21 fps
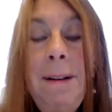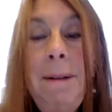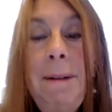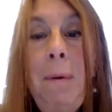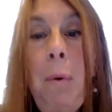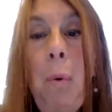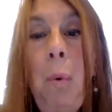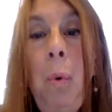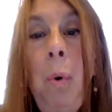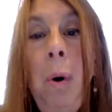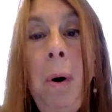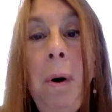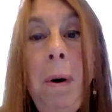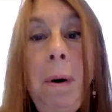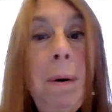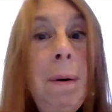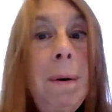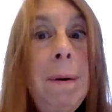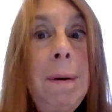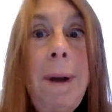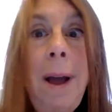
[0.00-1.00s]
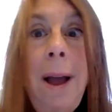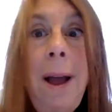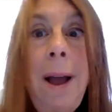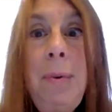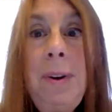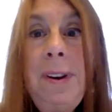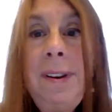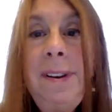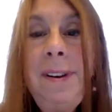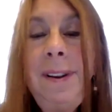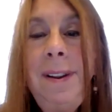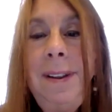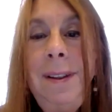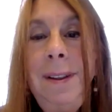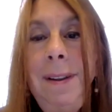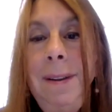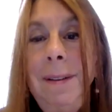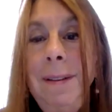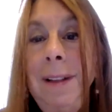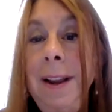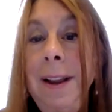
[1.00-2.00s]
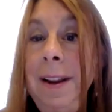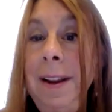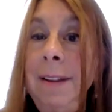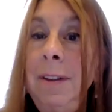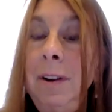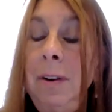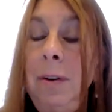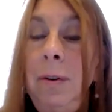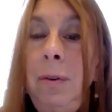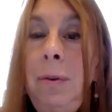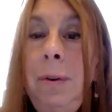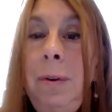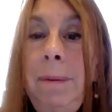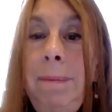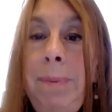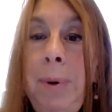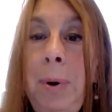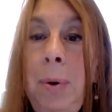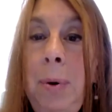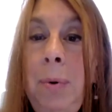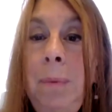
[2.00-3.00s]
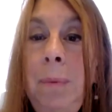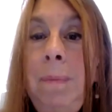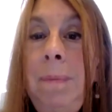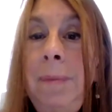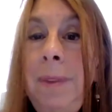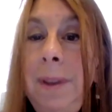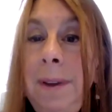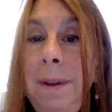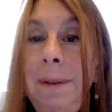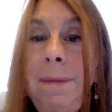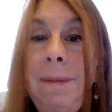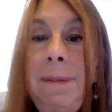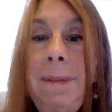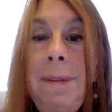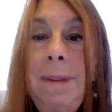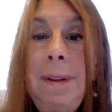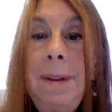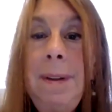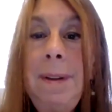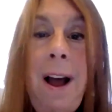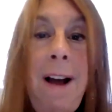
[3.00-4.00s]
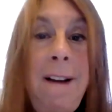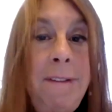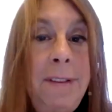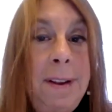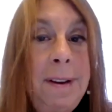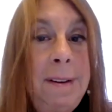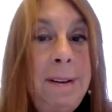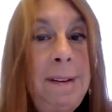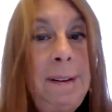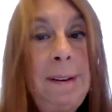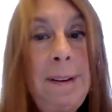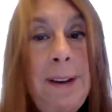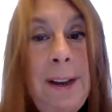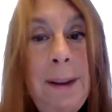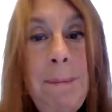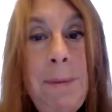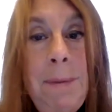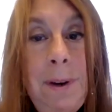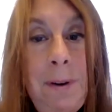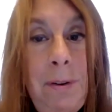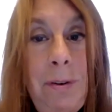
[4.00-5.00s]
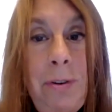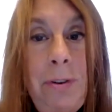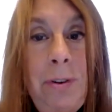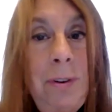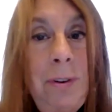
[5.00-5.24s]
Or I would see, like in the tulip poem, the obvious image.